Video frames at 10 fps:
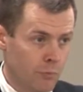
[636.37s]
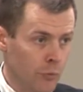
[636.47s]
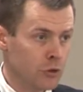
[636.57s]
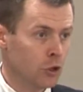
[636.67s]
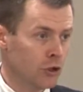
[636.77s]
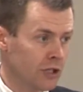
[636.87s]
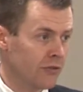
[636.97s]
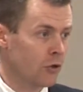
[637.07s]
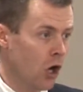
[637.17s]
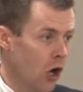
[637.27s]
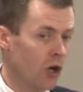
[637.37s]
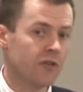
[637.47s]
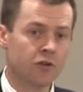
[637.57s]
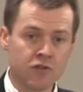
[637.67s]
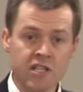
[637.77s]
When you looked at their
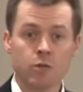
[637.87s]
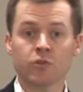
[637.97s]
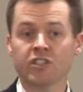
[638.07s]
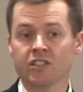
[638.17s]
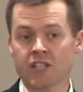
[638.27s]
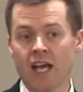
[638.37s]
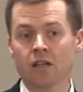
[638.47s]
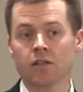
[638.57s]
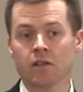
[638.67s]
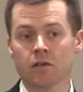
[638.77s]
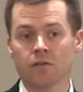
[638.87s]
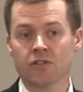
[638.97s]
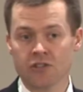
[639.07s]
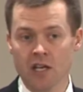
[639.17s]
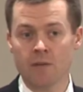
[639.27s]
heart, their need was exactly
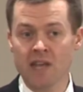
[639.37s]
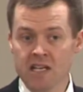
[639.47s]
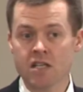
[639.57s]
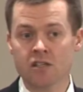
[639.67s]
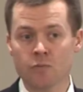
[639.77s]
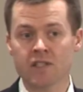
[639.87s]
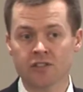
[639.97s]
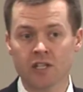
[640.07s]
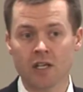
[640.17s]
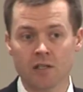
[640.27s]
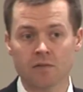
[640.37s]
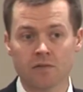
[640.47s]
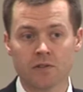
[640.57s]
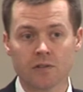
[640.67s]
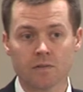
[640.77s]
the same. They needed to be saved.
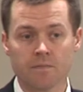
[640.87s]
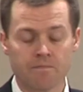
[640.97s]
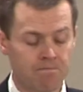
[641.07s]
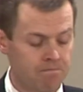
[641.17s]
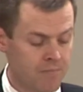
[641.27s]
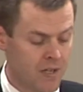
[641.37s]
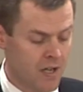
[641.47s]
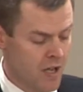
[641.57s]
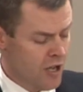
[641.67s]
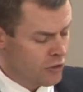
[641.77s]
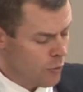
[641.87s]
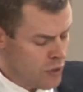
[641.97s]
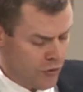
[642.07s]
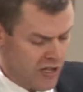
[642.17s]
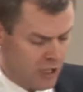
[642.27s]
So when
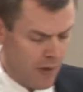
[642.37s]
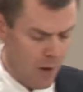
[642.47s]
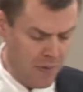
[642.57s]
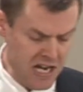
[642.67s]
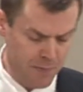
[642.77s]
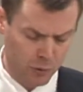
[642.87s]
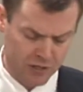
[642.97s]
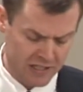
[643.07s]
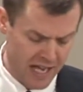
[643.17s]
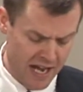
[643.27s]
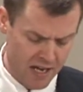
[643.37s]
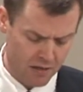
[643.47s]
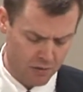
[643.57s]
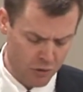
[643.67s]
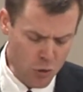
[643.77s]
you think about people
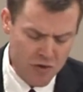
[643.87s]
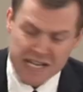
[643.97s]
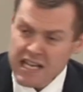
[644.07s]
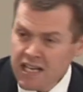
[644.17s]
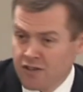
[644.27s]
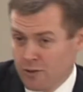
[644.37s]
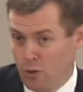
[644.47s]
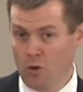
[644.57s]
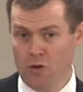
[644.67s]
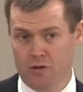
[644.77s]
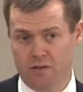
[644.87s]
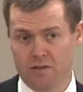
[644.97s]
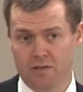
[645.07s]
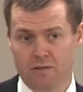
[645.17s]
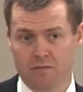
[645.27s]
today who need the
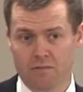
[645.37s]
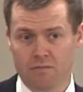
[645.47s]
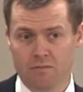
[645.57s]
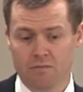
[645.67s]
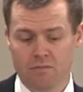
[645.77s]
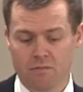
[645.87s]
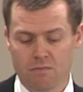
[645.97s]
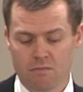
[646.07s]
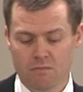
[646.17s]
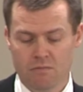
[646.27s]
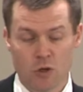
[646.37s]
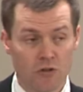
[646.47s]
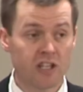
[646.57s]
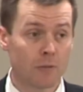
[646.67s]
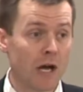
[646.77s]
Lord, you're
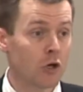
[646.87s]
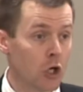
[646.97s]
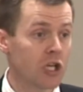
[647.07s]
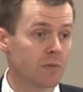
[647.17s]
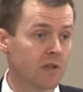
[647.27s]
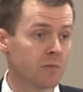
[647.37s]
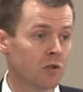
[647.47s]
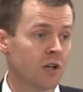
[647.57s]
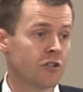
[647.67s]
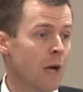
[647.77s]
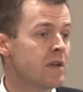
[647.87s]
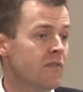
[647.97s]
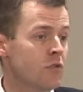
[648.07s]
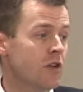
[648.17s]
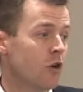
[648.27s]
thinking about hurting people, aren't you? How
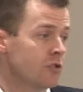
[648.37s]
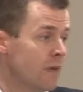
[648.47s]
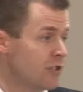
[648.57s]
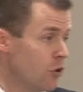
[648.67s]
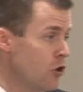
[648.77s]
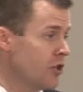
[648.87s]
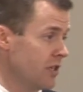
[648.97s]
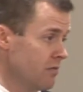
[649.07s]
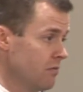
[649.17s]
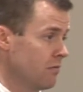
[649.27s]
many of you know somebody's hurting?